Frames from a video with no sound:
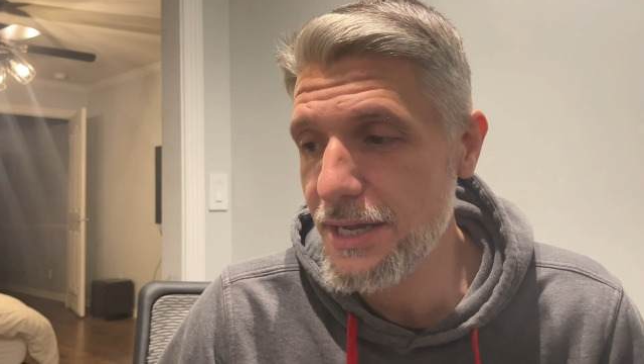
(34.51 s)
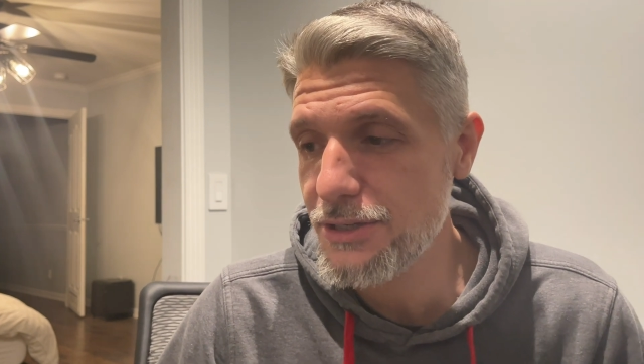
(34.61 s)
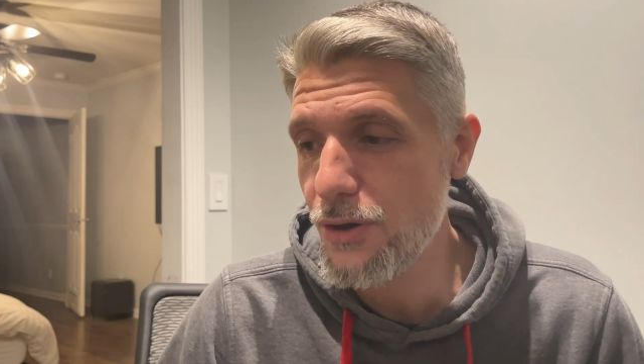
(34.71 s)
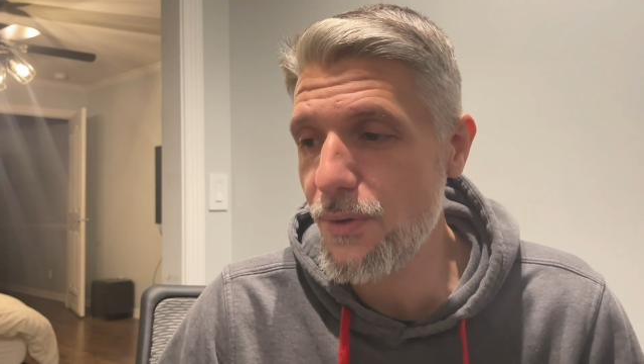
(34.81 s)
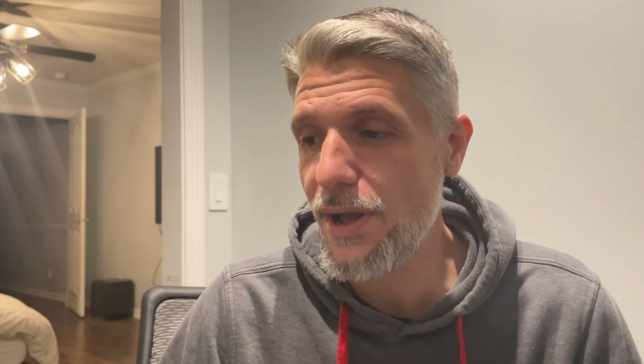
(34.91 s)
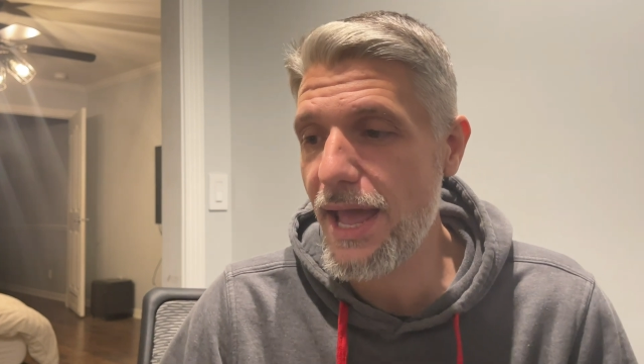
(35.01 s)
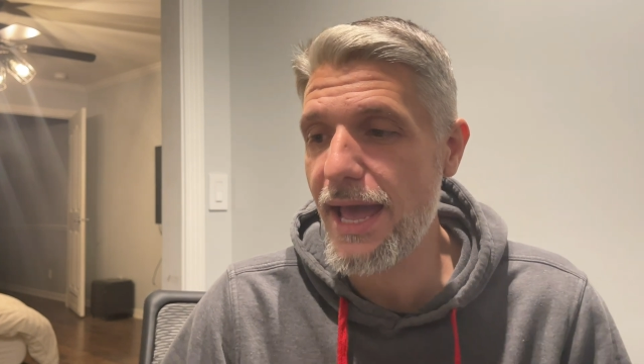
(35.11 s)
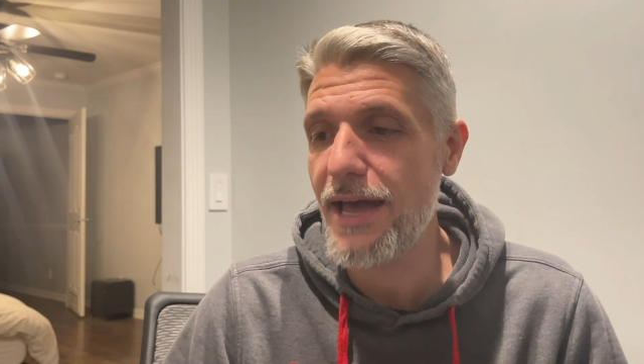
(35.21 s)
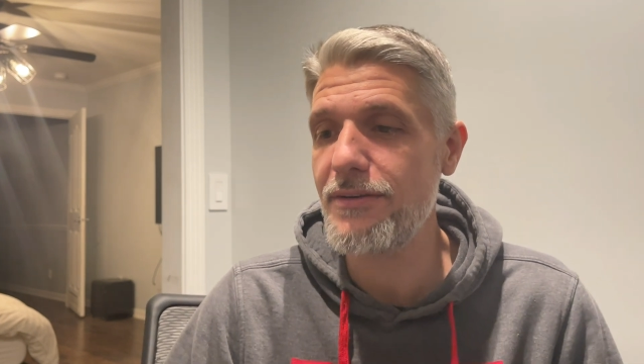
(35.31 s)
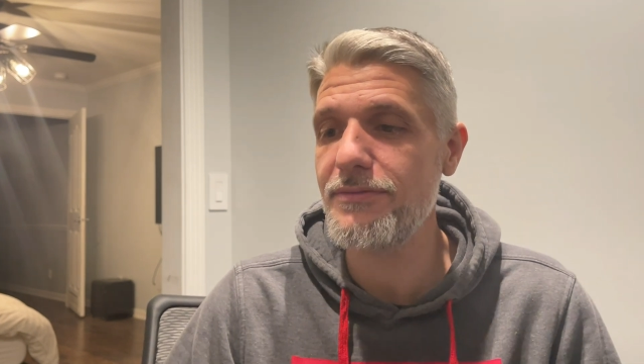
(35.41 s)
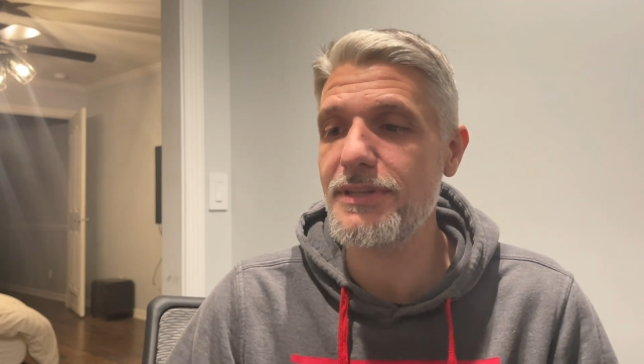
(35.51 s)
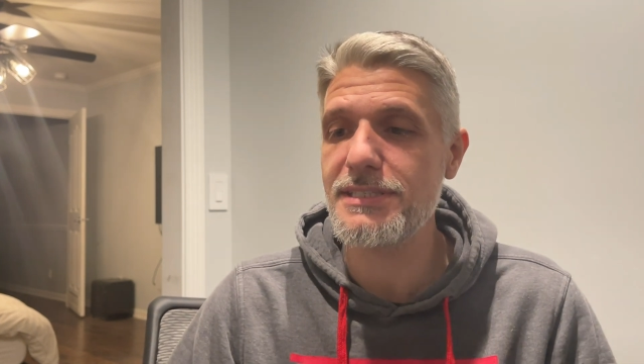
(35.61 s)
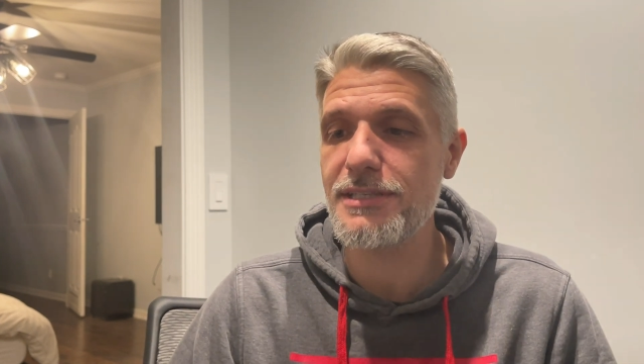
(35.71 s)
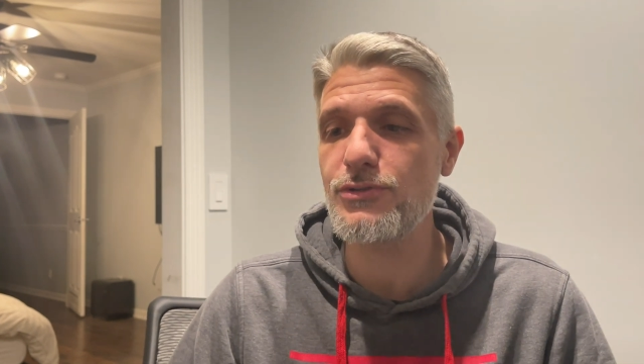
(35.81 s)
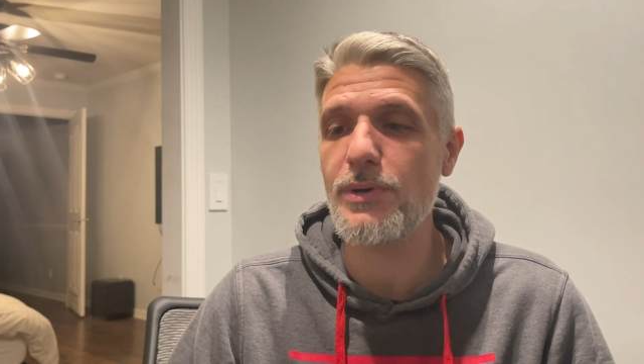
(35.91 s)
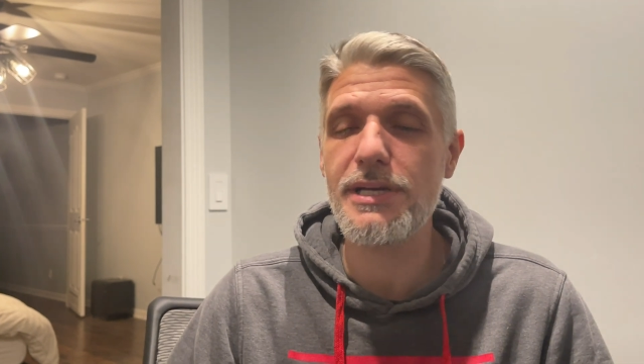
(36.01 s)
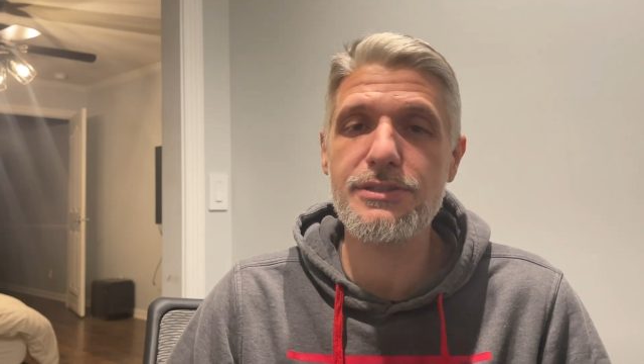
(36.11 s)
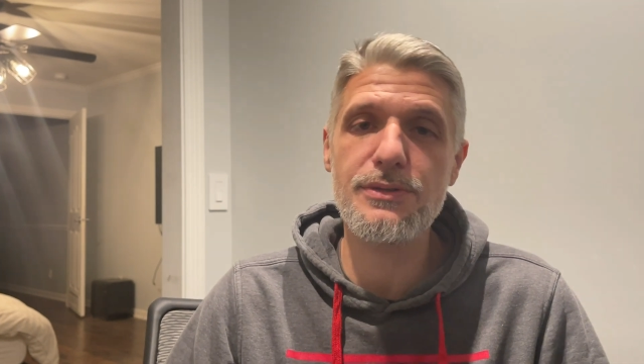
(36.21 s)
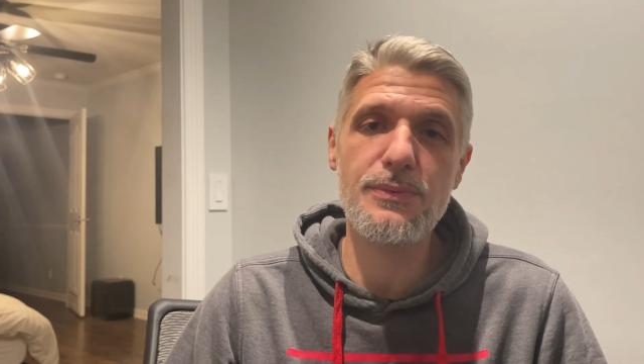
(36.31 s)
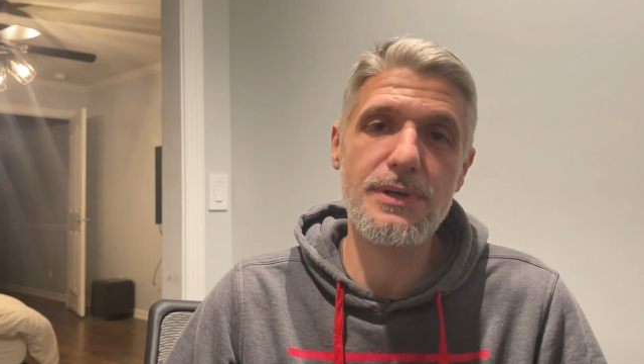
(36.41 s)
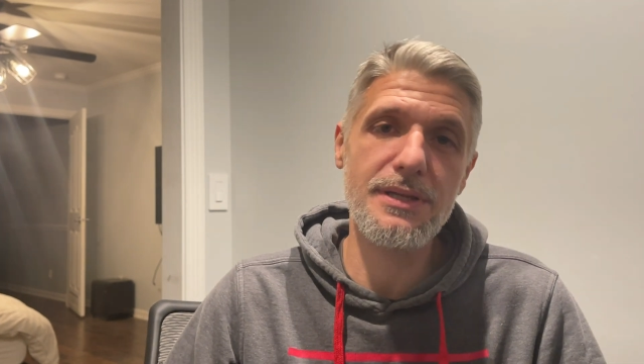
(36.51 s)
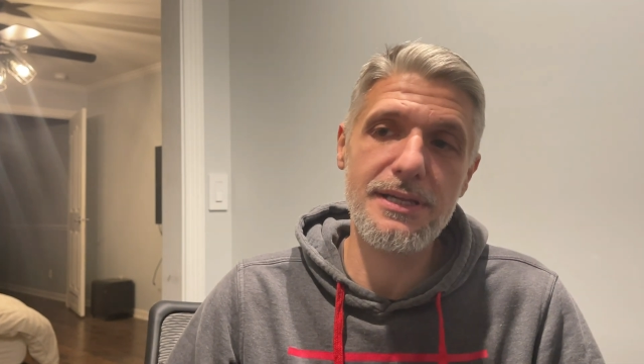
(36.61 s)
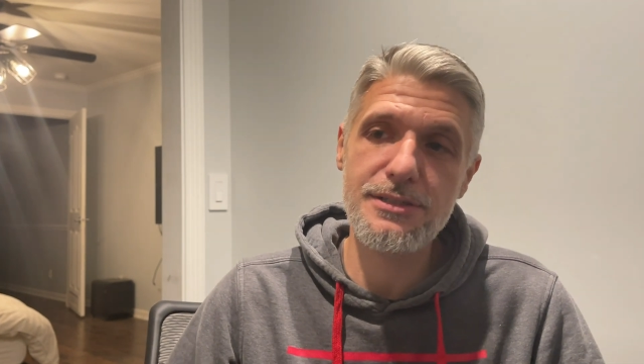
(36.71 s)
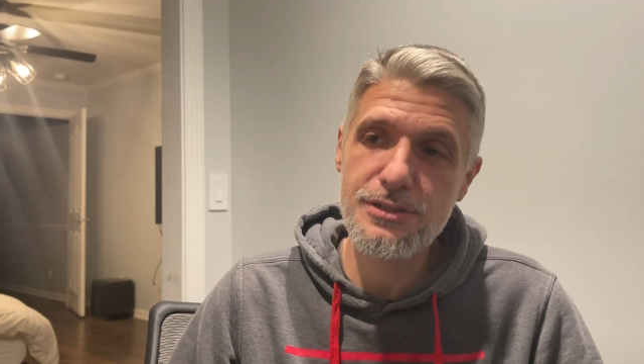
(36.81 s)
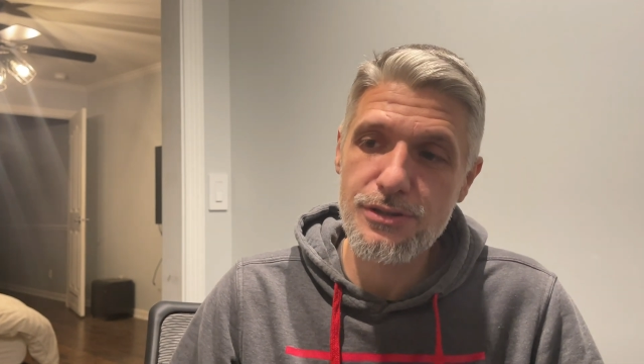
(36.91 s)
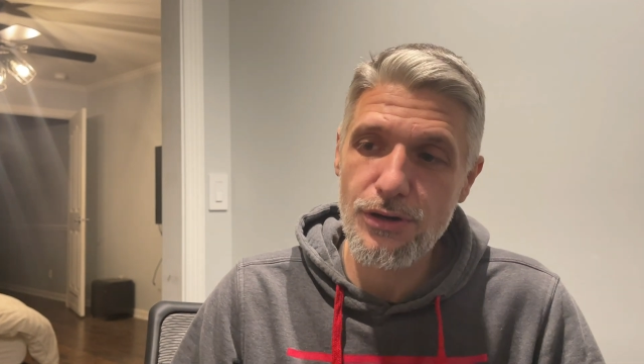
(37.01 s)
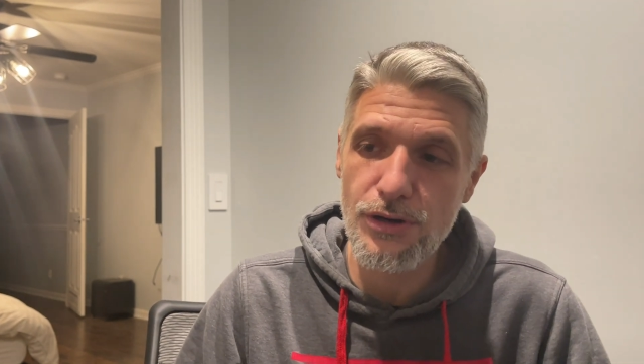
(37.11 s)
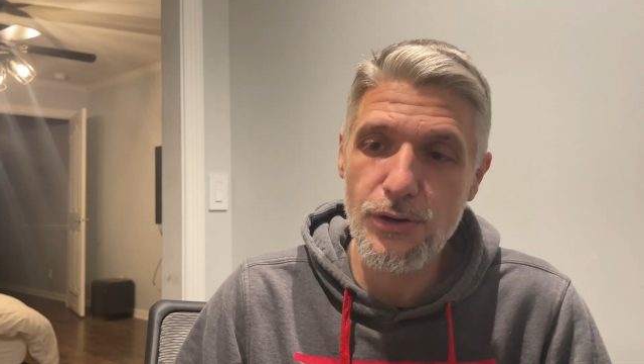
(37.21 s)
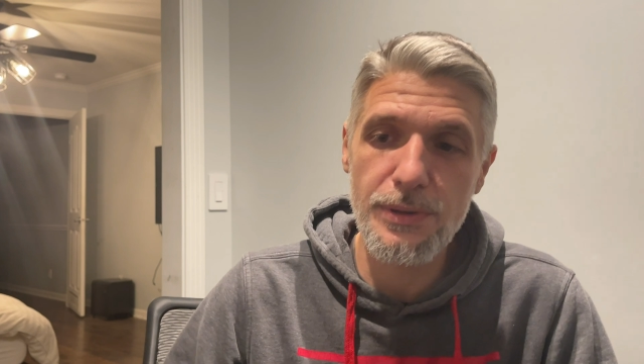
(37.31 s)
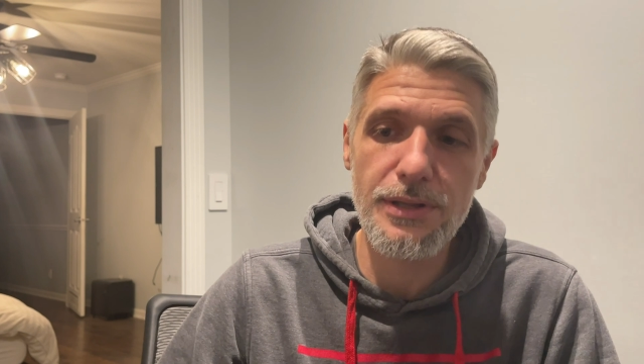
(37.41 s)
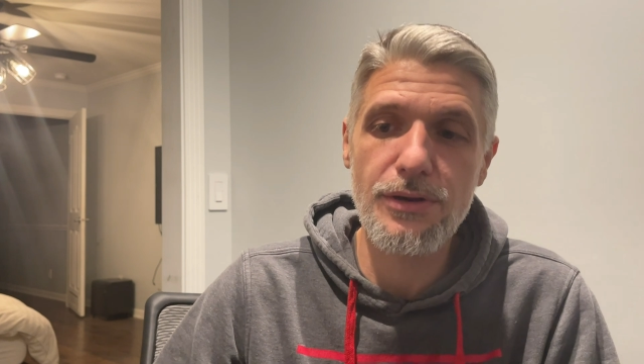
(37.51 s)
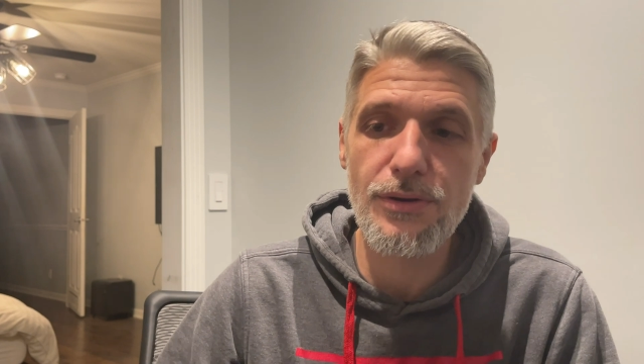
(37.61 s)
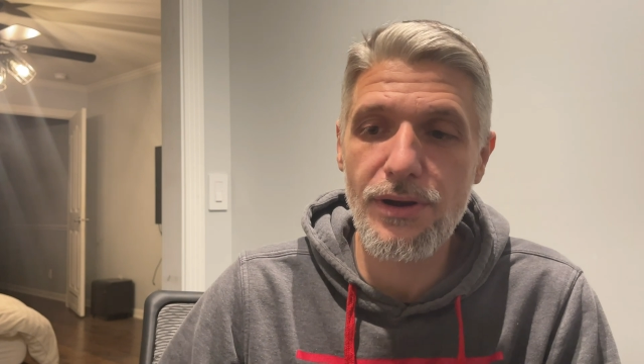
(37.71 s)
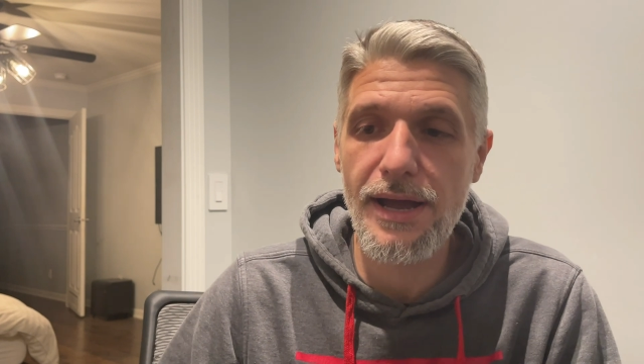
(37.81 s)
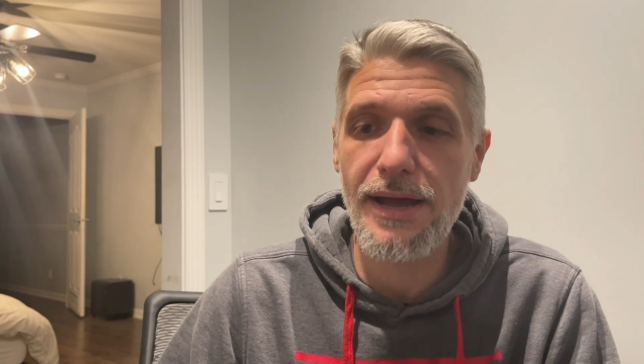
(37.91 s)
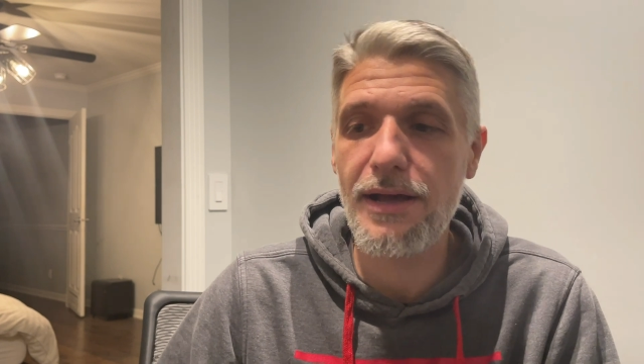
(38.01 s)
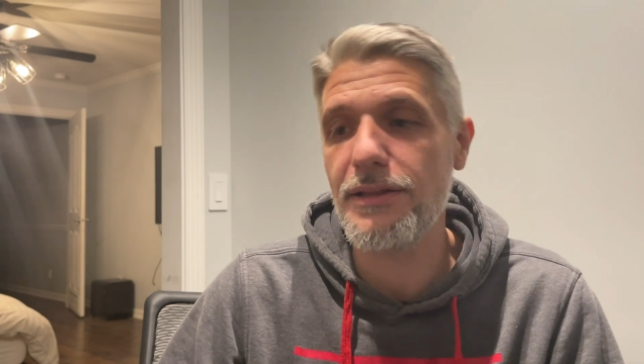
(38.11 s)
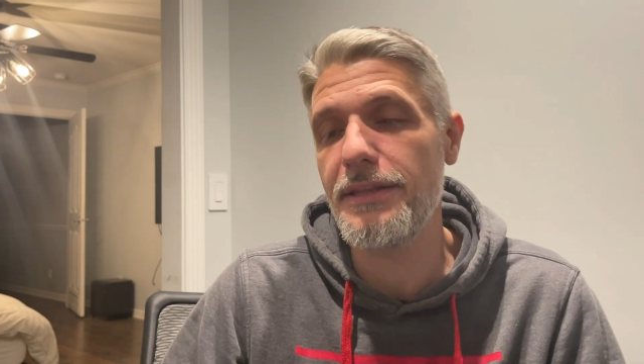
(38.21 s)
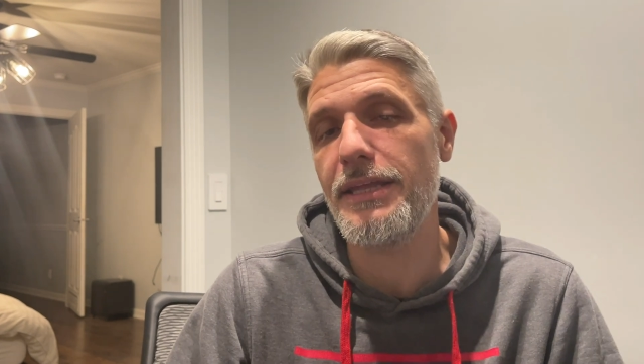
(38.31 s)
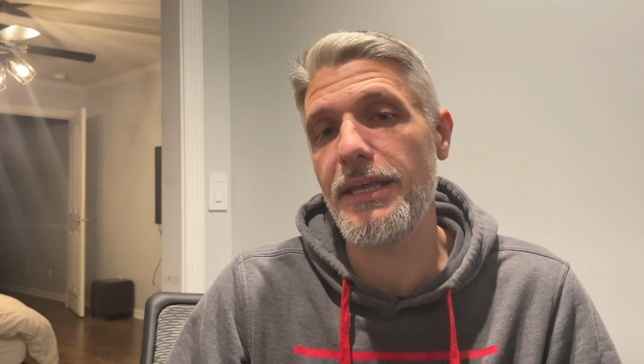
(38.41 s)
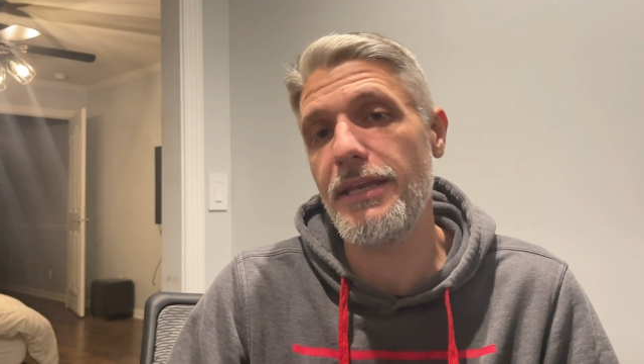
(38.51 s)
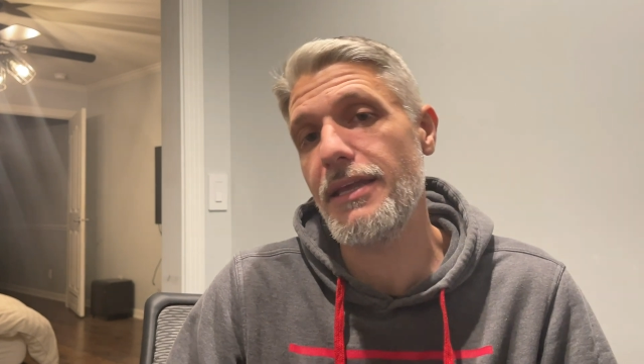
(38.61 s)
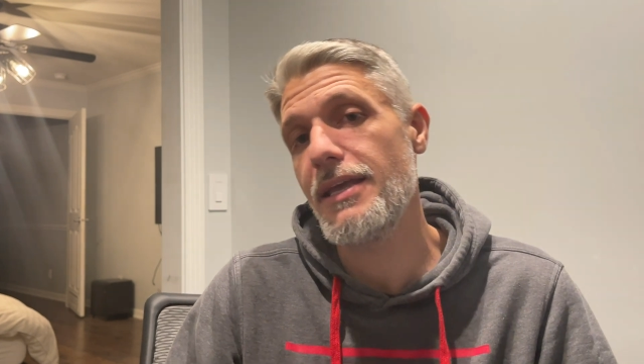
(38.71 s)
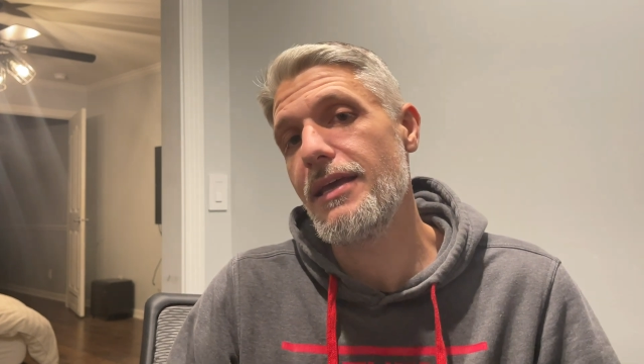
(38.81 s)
I don't have the situation where they just all go in the corral and then